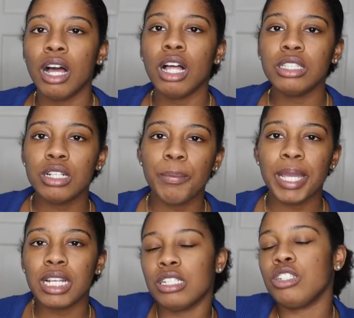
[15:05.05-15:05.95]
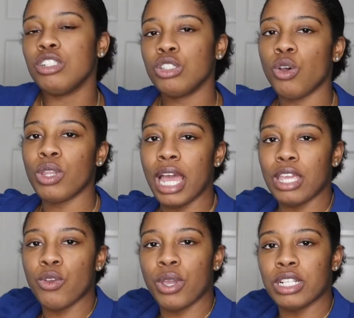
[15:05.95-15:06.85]
a little bit so
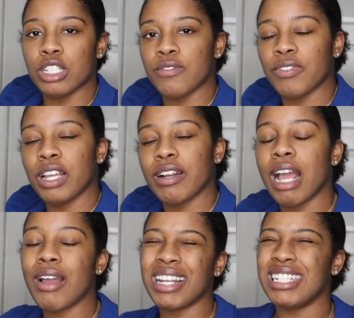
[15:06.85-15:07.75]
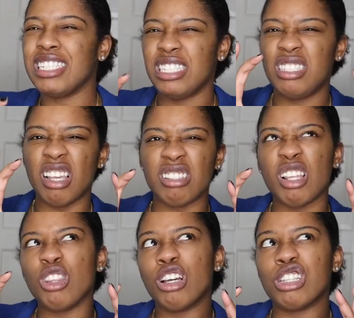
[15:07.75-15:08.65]
that you can just flare it out and it
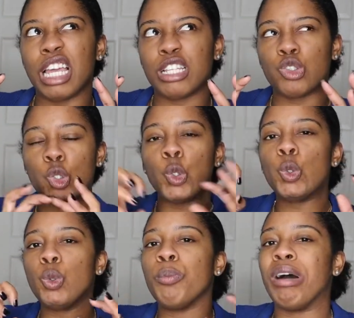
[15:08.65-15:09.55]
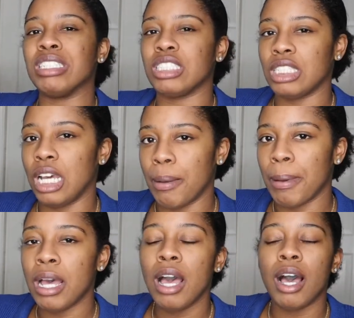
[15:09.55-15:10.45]
doesn't look like too bunched up.